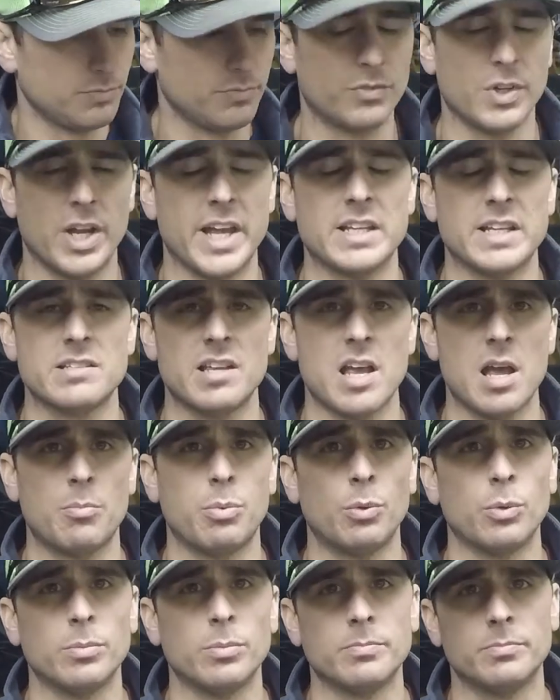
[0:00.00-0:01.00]

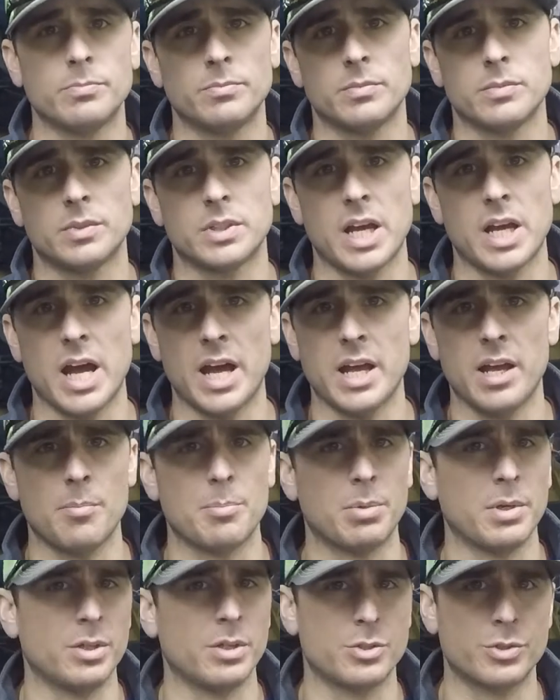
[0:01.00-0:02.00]
Example, guy
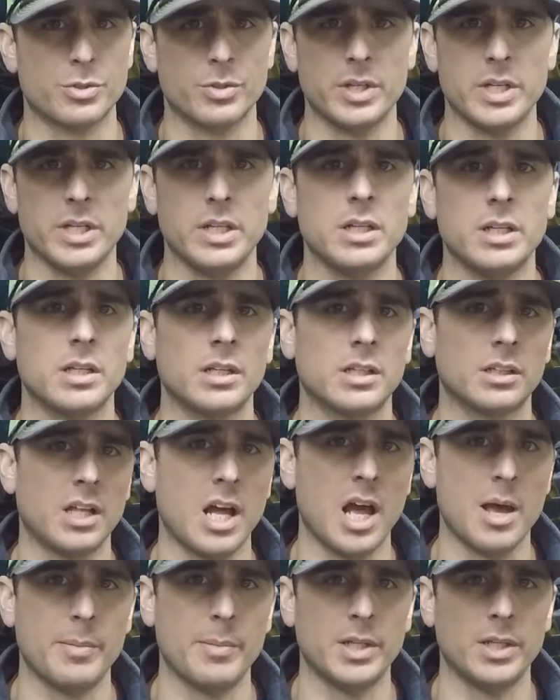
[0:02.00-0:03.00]
up in a tree
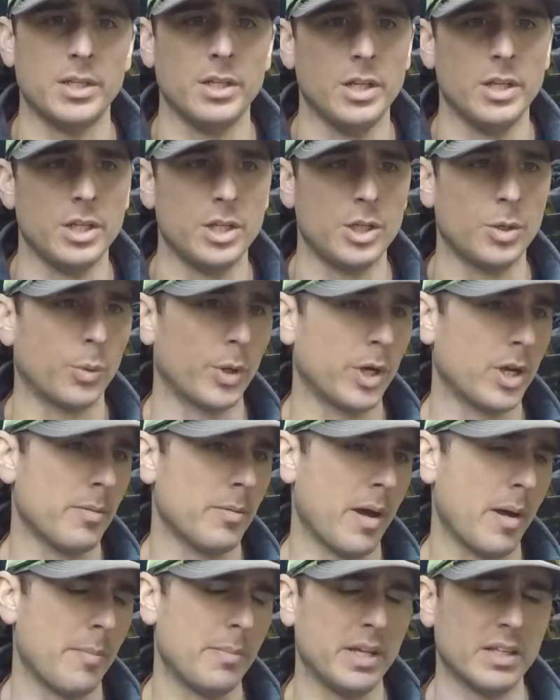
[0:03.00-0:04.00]
climbing, you're worried
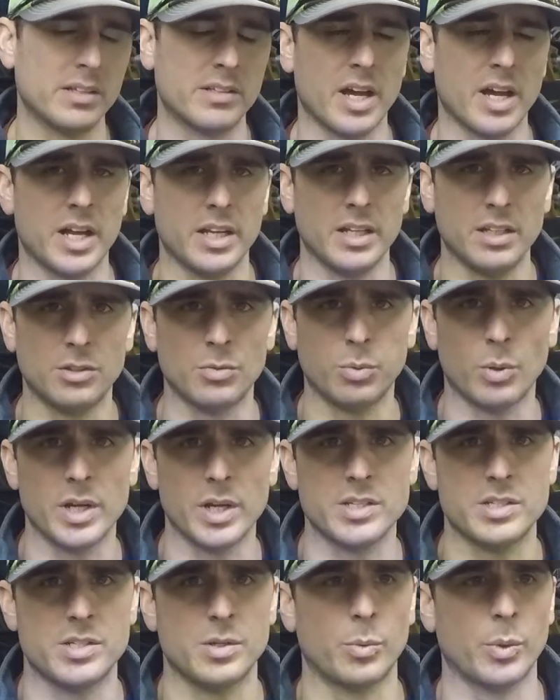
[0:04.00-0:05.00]
about being tied in
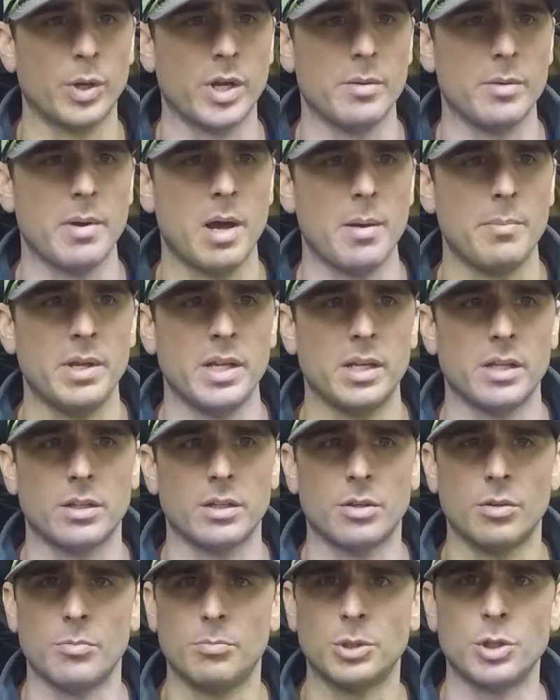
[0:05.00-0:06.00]
twice, you're worried about being
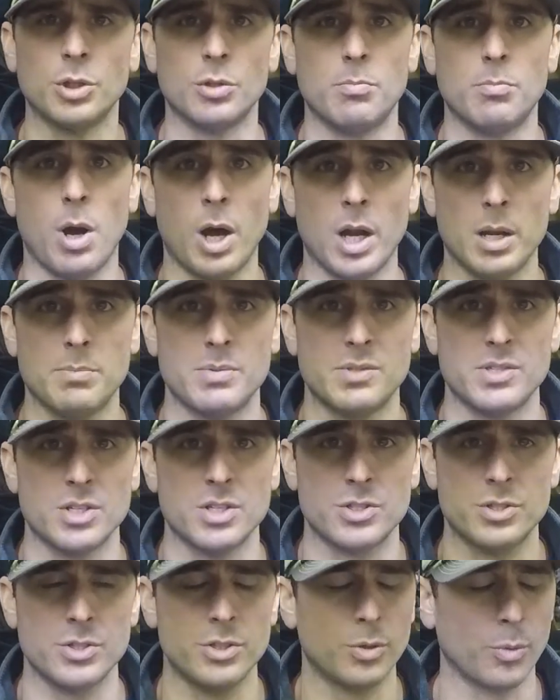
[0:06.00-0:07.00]
in a good body
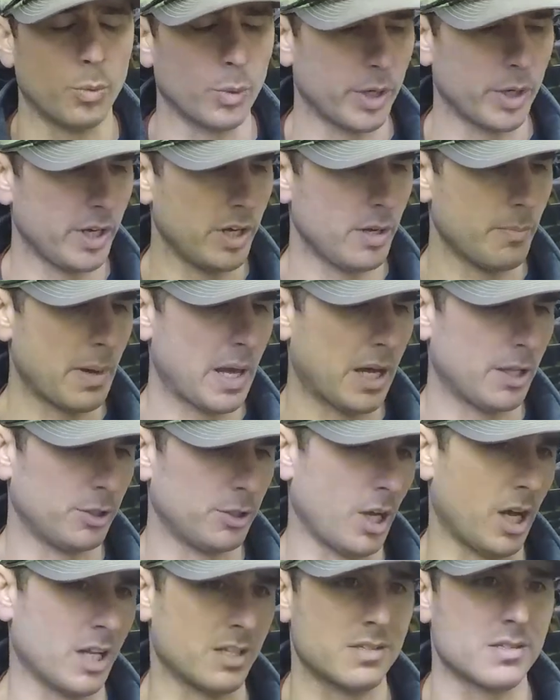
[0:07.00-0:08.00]
position, you're worried about
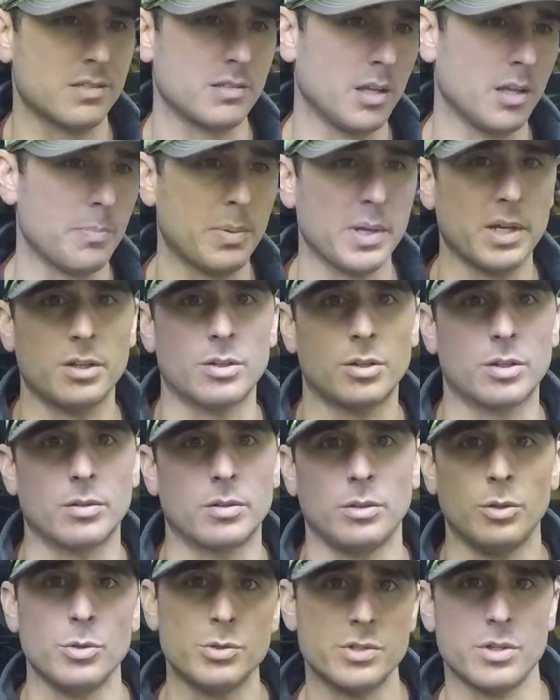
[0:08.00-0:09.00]
not slipping or
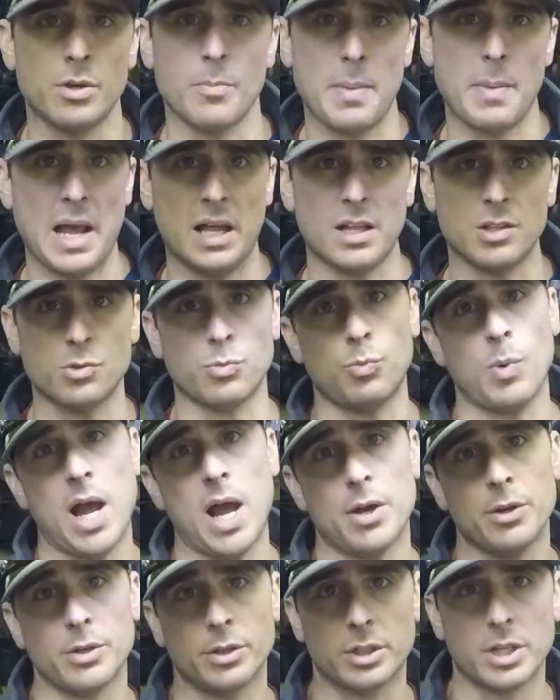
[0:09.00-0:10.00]
losing your balance
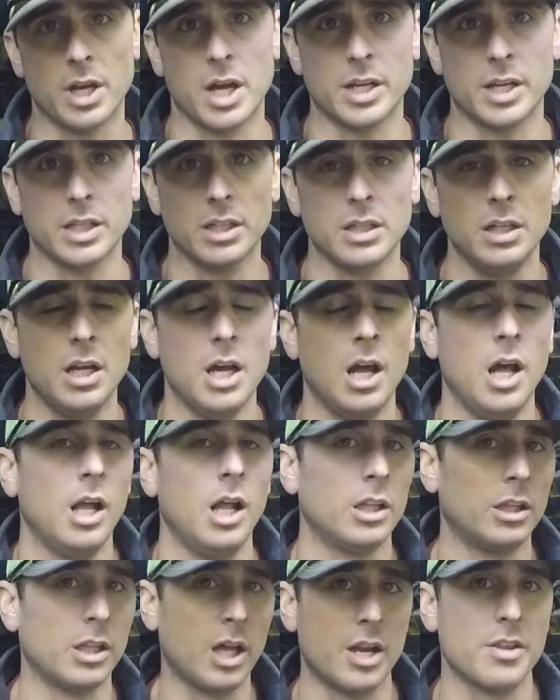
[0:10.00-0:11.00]
while you're cutting.
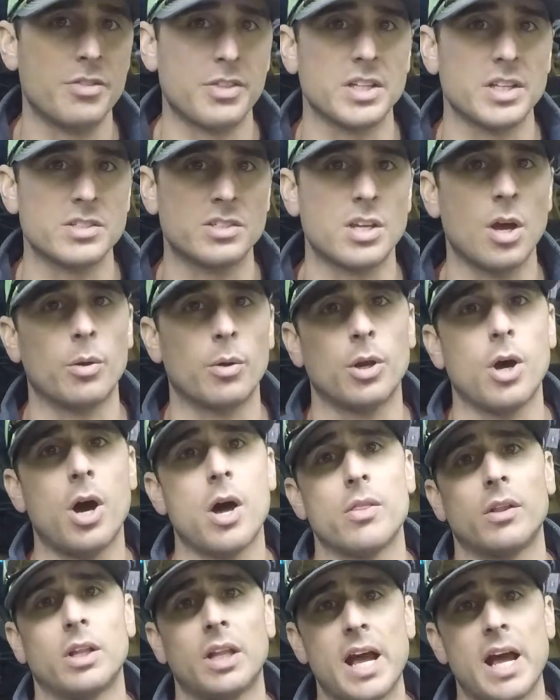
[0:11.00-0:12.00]
A lot of things going
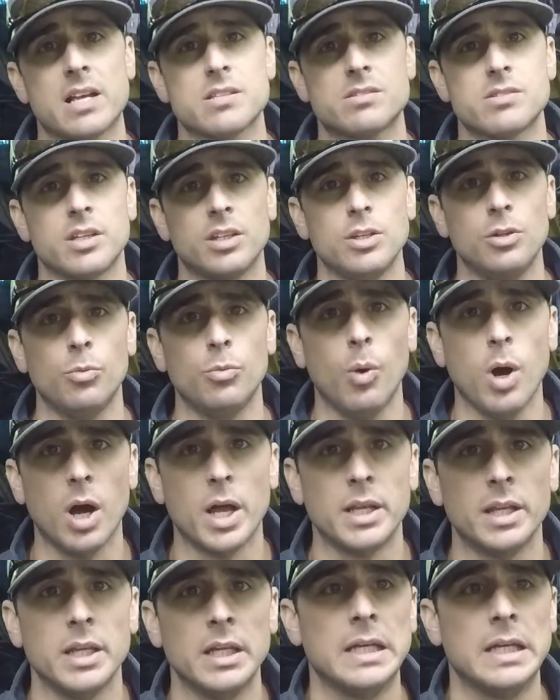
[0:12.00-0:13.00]
on. The last thing you
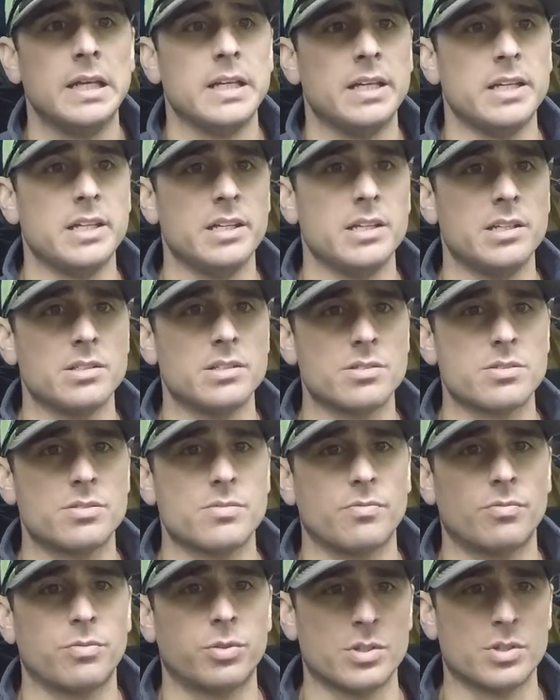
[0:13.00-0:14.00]
want is
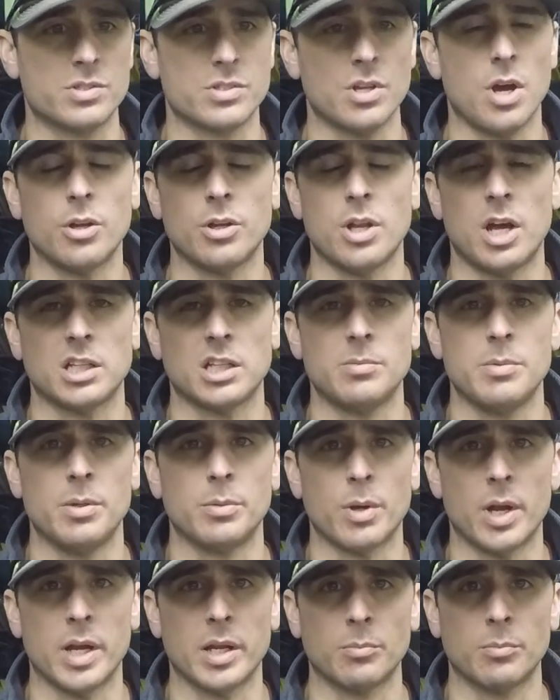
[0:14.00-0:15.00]
for a saw not to be
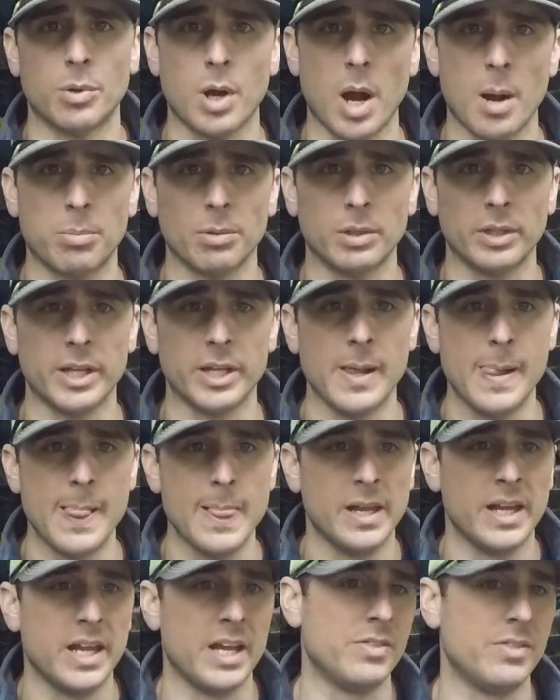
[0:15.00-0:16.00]
running properly,
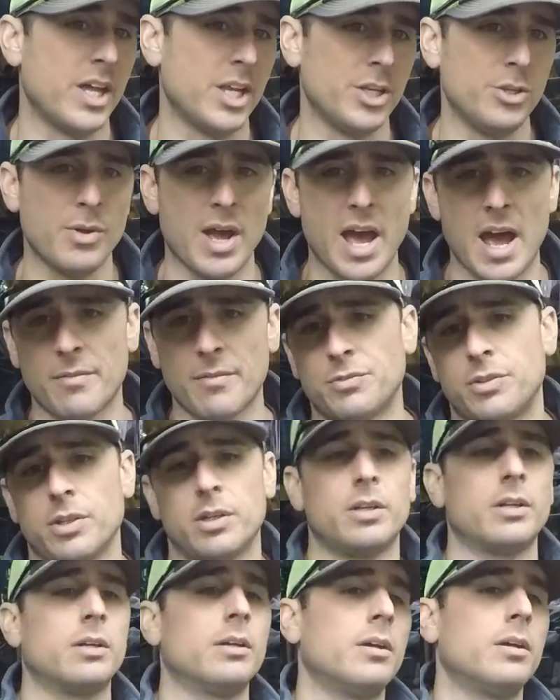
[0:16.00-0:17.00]
and then you have to